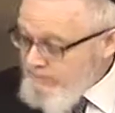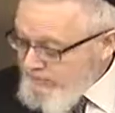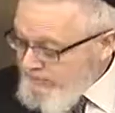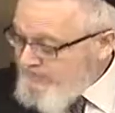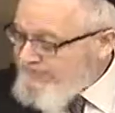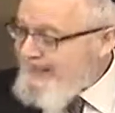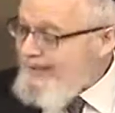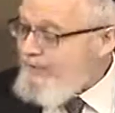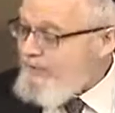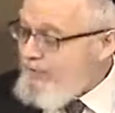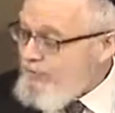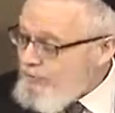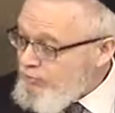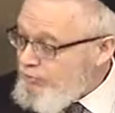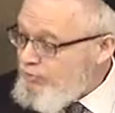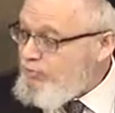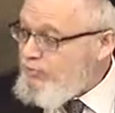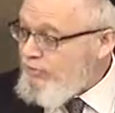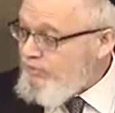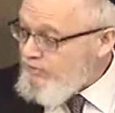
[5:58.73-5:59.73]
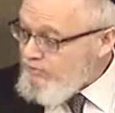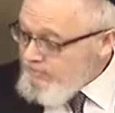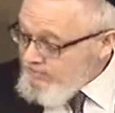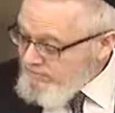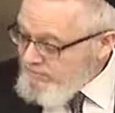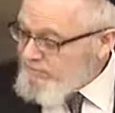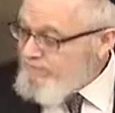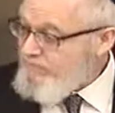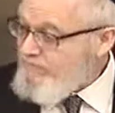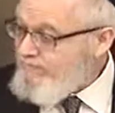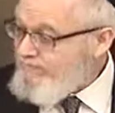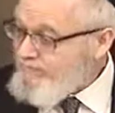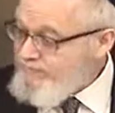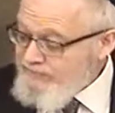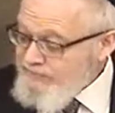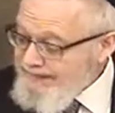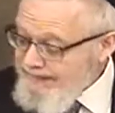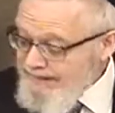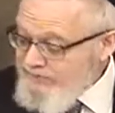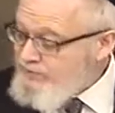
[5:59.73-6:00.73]
now the Kedusha,
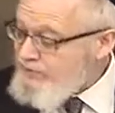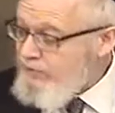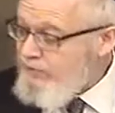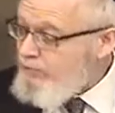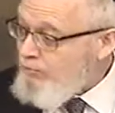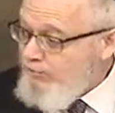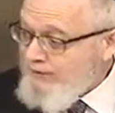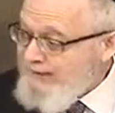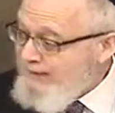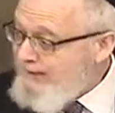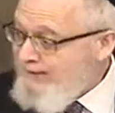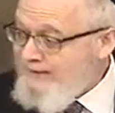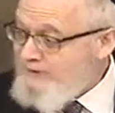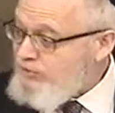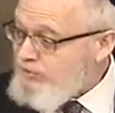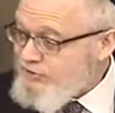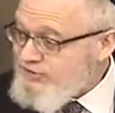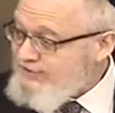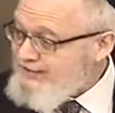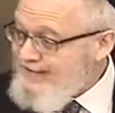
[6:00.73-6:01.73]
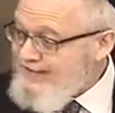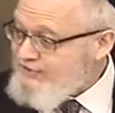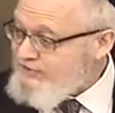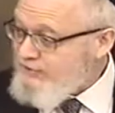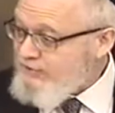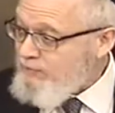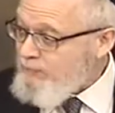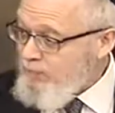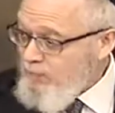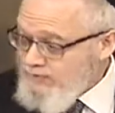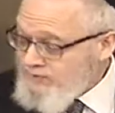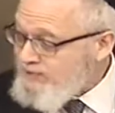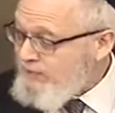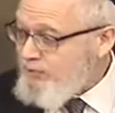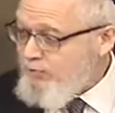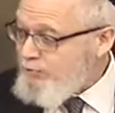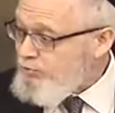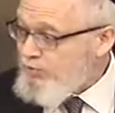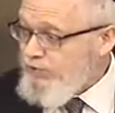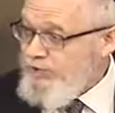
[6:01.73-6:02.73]
now it's no longer a Hegdish's asset once the
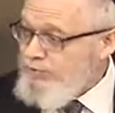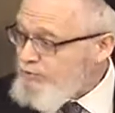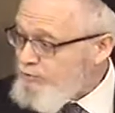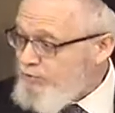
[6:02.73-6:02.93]
Kedusha goes